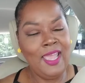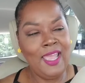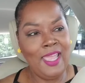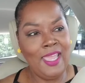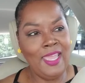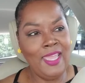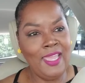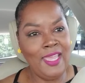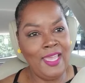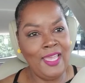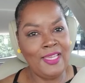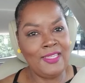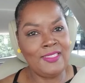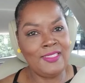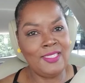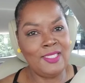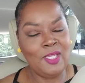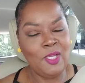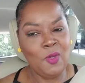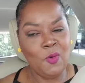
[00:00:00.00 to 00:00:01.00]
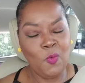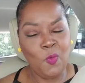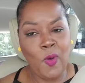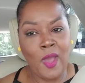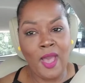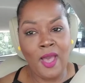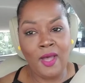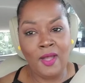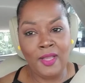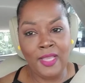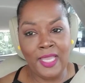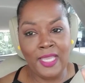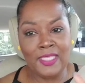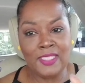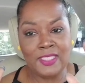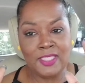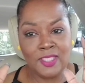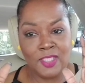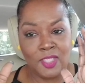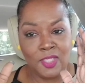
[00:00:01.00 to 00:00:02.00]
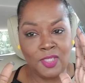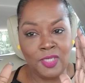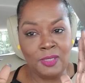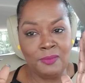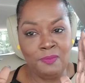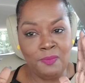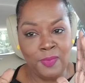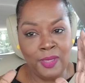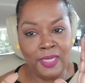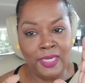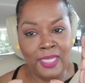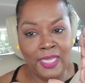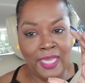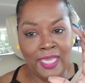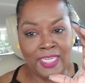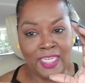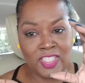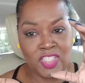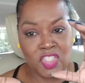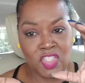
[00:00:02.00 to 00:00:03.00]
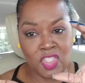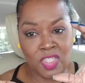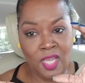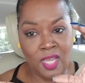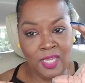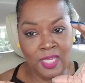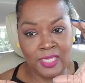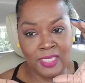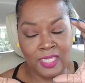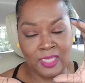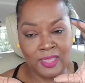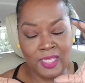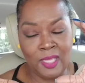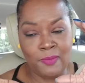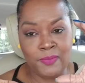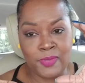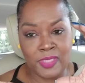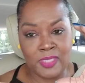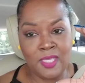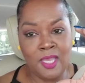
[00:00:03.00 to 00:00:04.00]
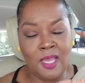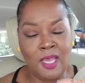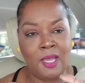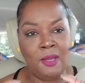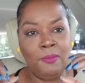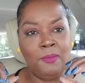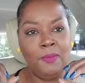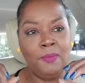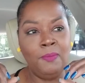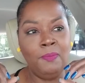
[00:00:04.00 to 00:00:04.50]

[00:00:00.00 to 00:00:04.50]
And while it's good money in a chunk and a lump sum,